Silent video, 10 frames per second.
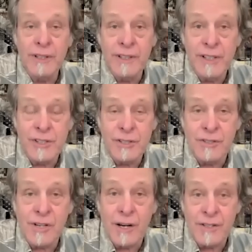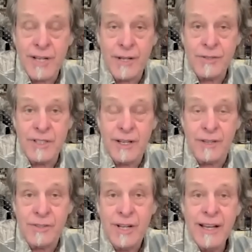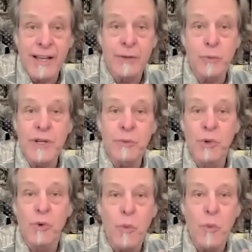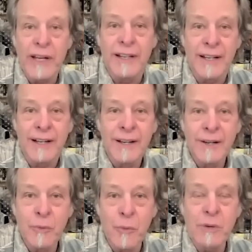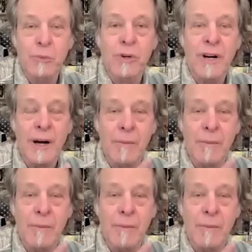conditions are testing us, and we will win. We will